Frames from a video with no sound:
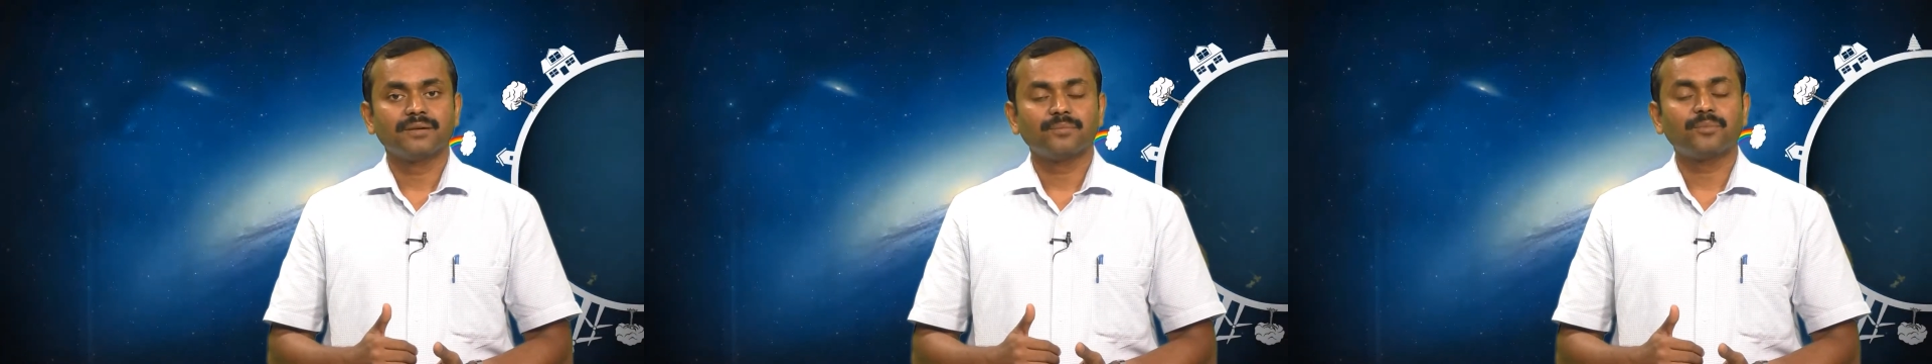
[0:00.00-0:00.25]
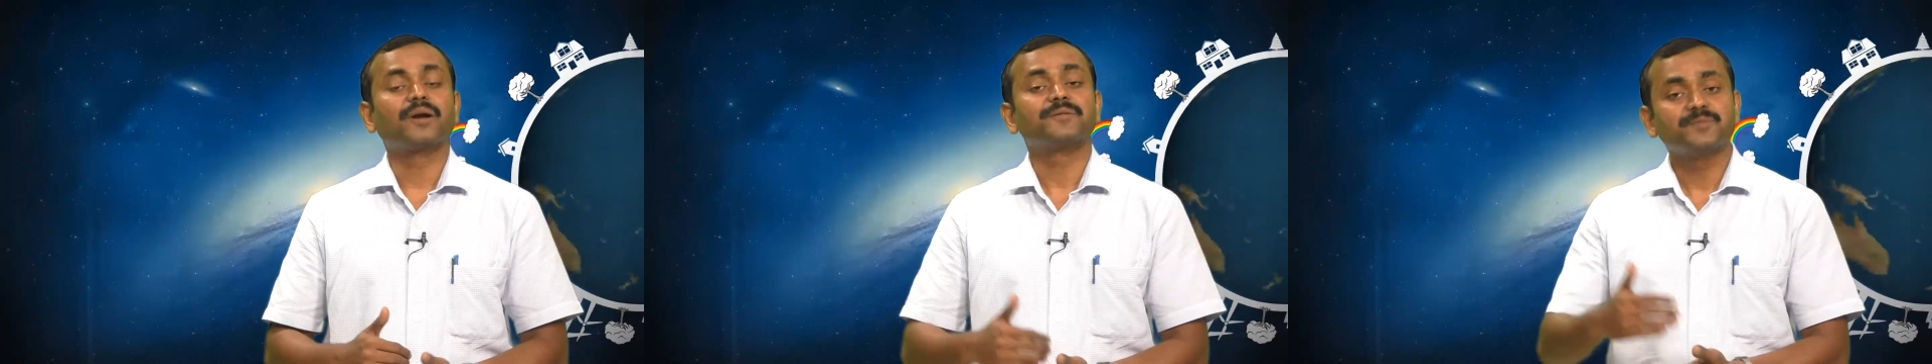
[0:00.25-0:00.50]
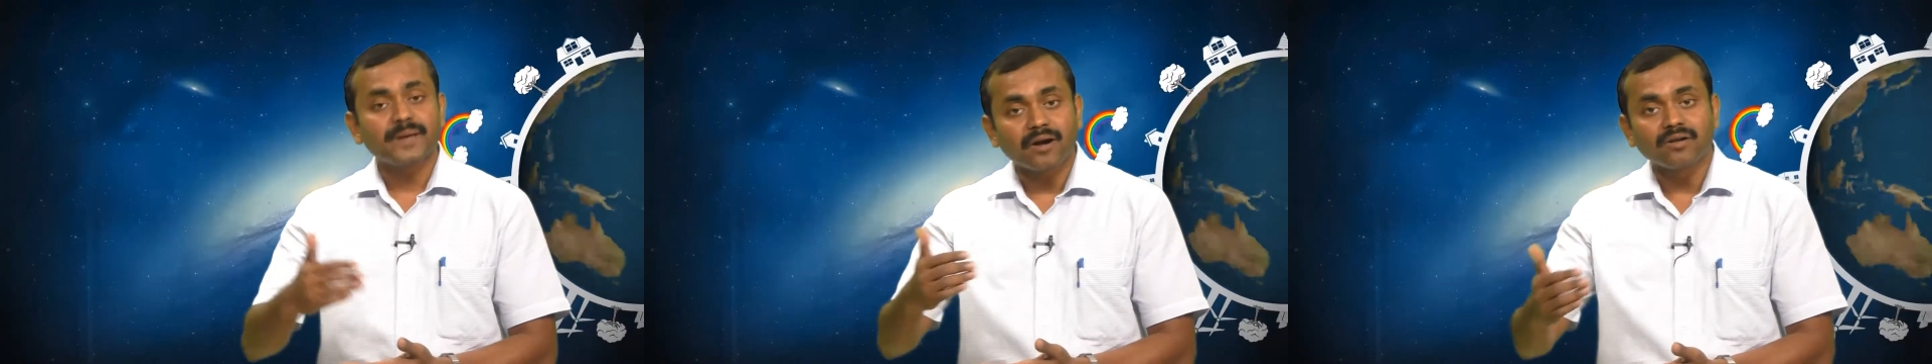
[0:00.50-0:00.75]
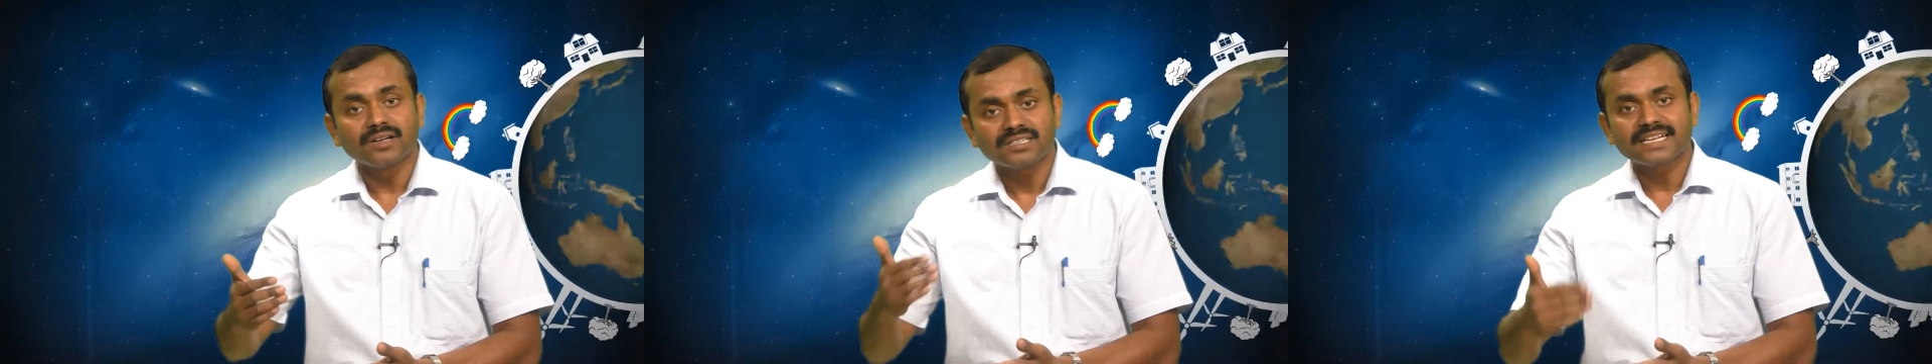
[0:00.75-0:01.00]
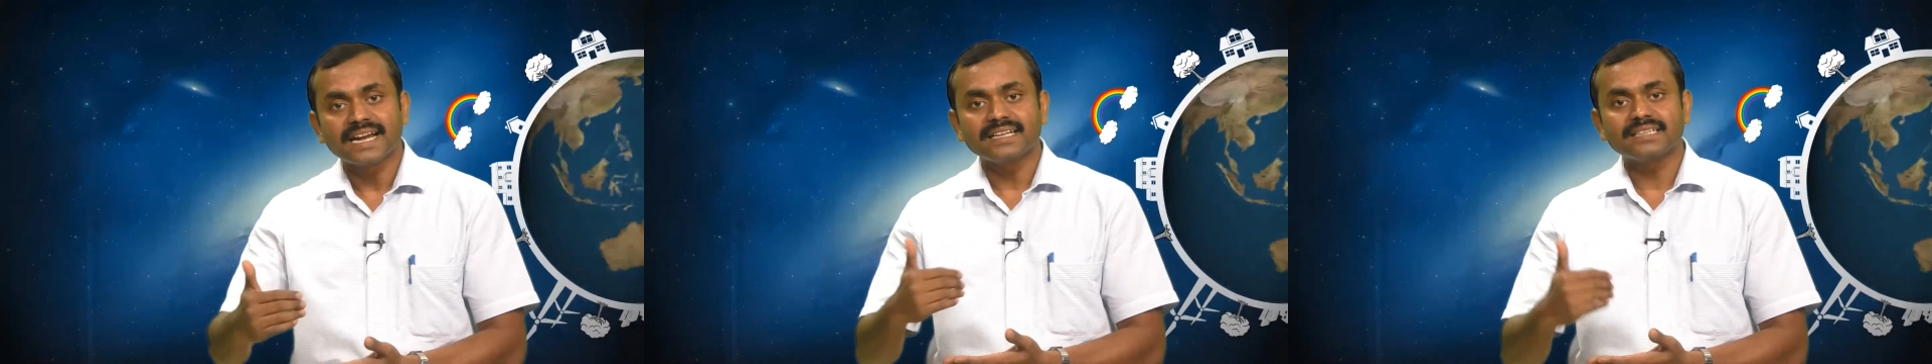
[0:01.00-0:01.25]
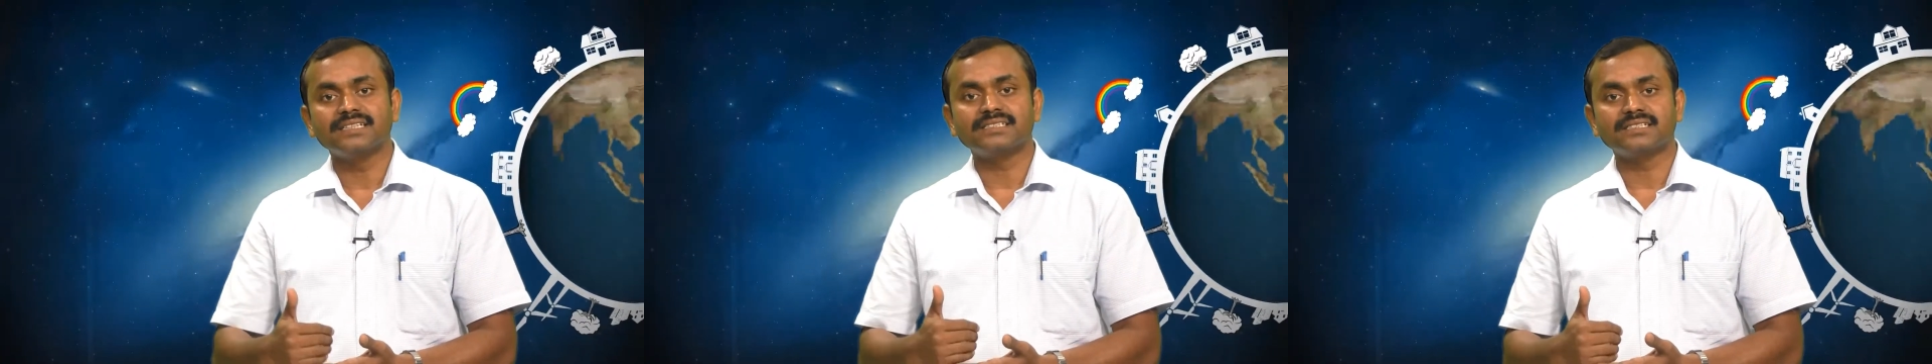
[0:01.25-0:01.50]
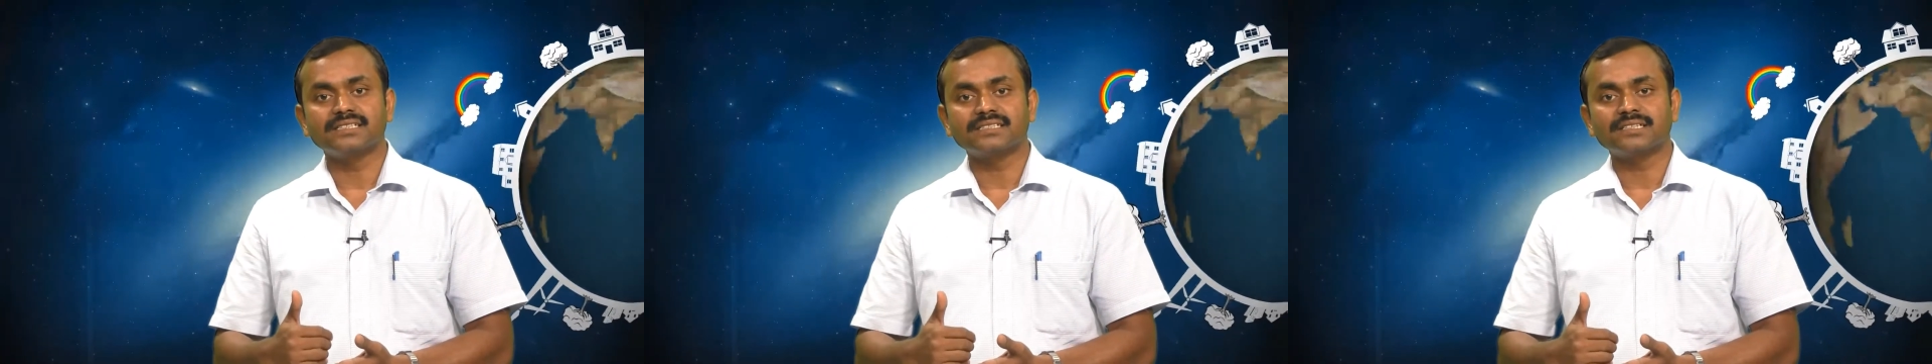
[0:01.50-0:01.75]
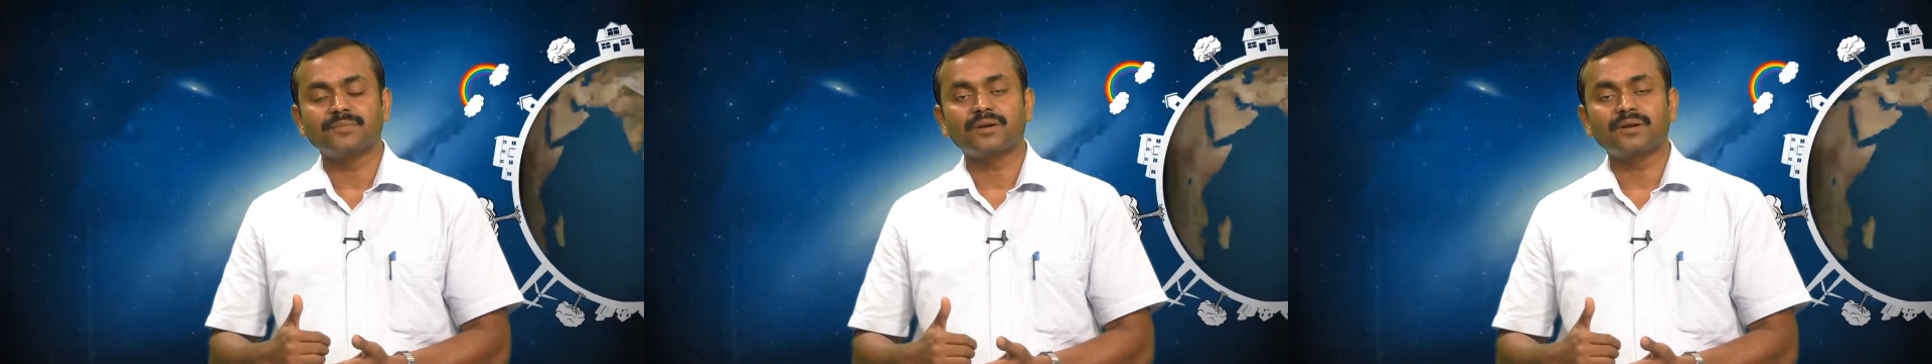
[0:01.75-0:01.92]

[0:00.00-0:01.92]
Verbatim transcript: Perhaps by understanding this risk,